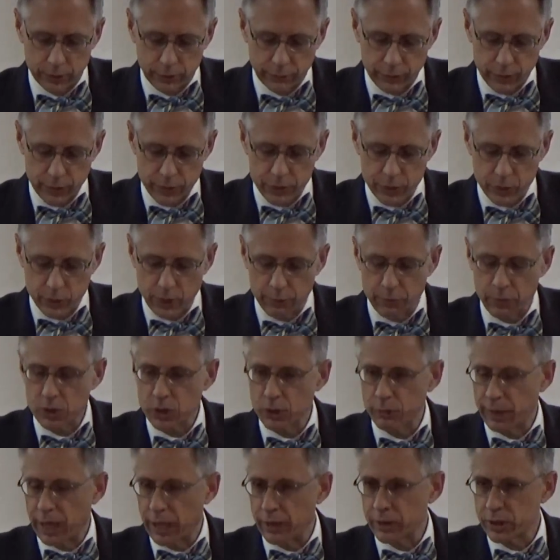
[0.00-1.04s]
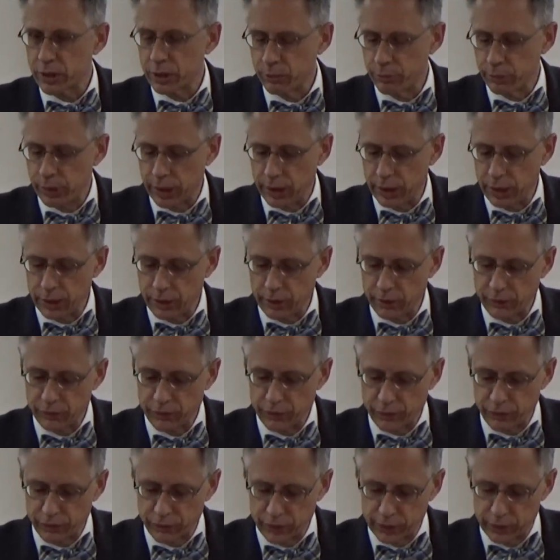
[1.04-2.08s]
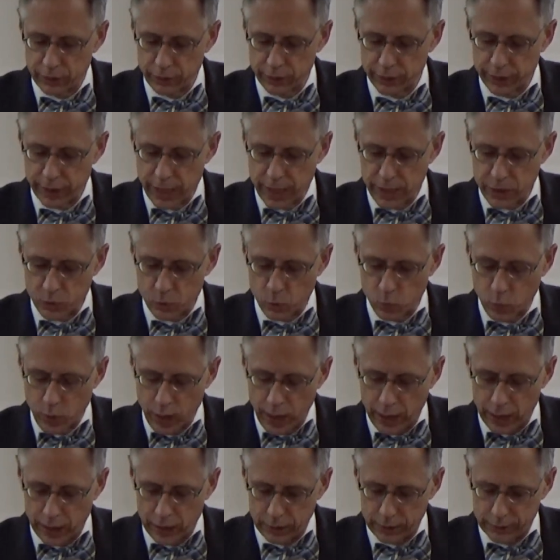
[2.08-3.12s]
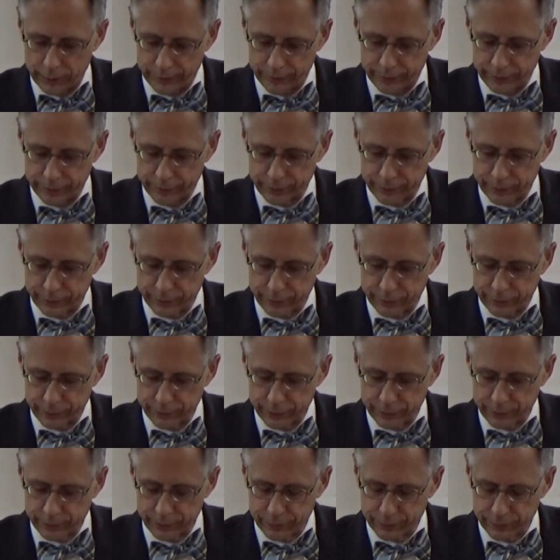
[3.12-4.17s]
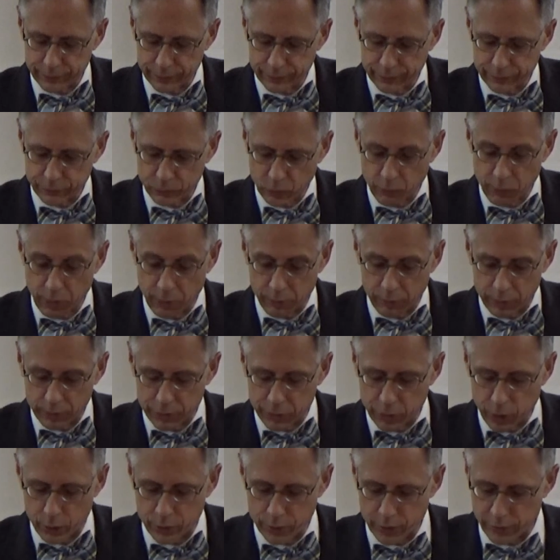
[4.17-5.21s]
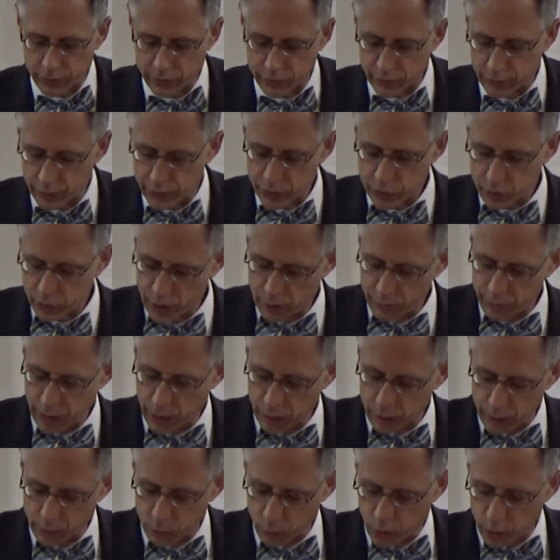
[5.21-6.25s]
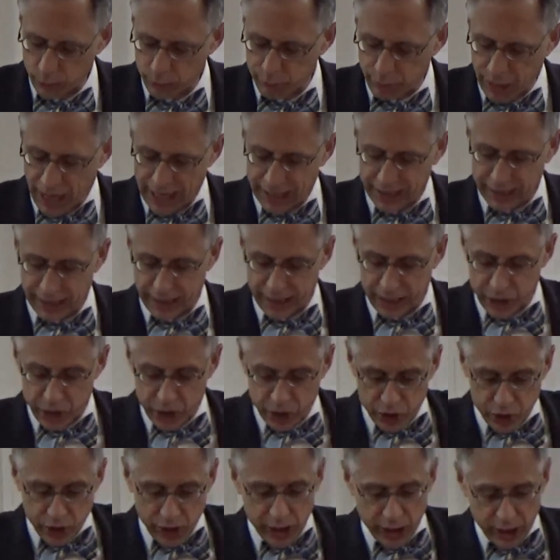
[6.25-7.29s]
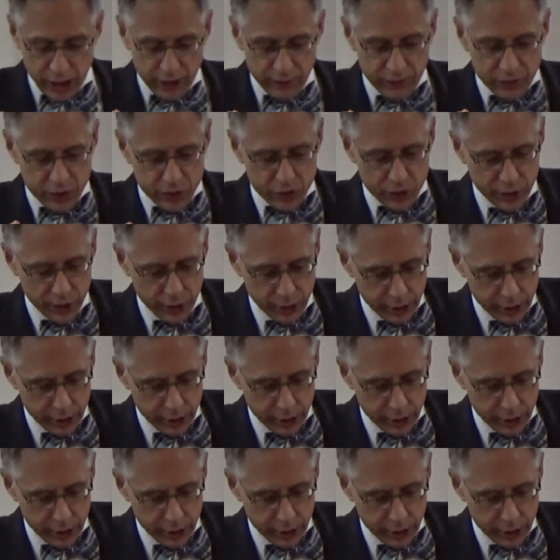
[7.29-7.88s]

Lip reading: was about to be fulfilled as well. Remember Joseph's first dream. There we were, binding sheaves